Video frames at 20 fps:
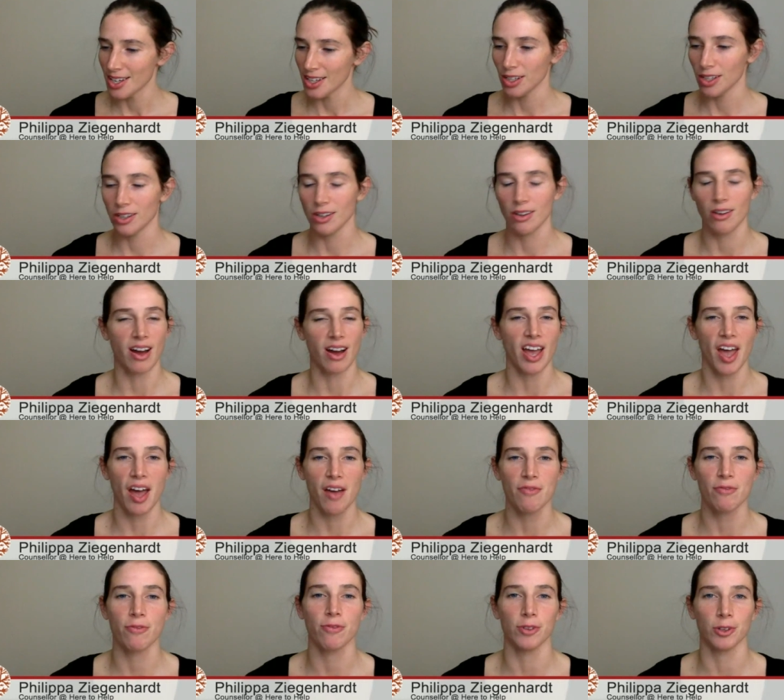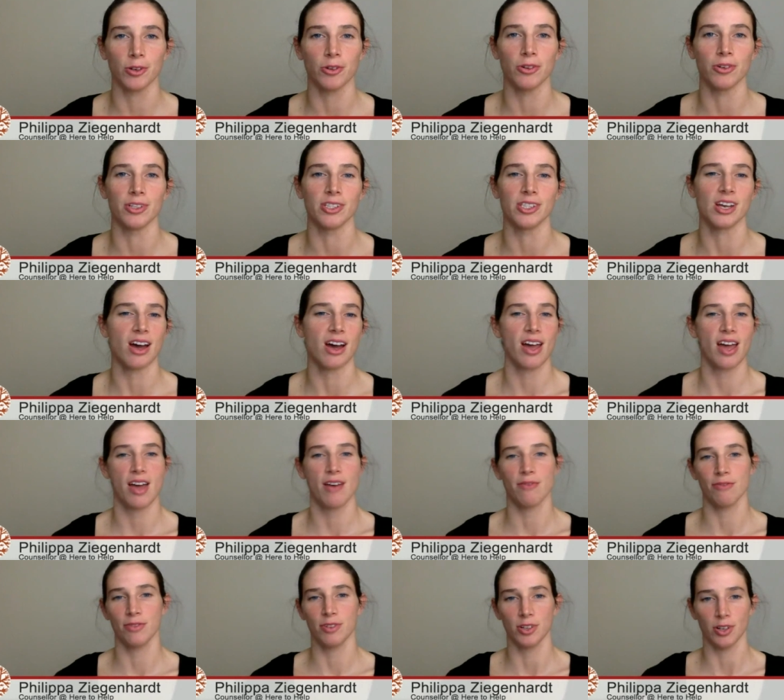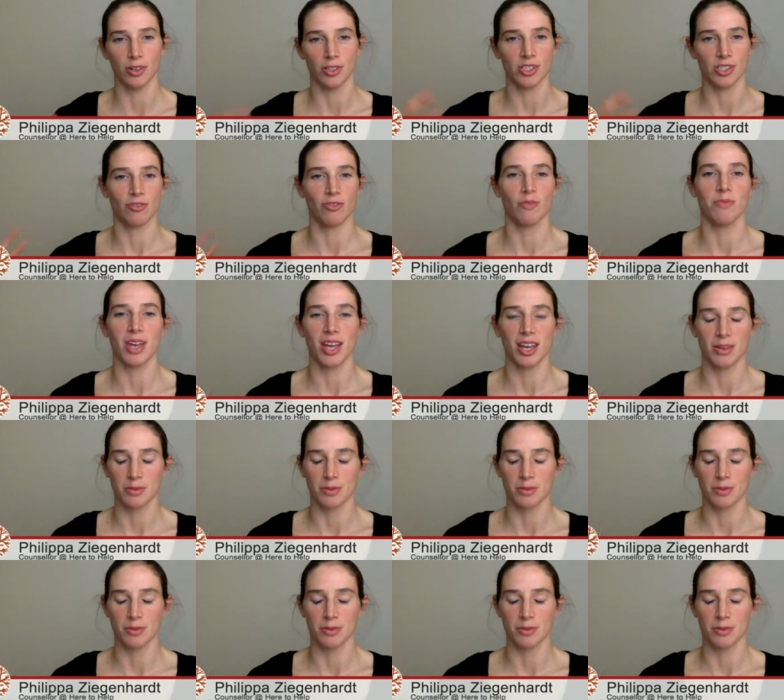you know, I have flaws. I have, you know, so for me,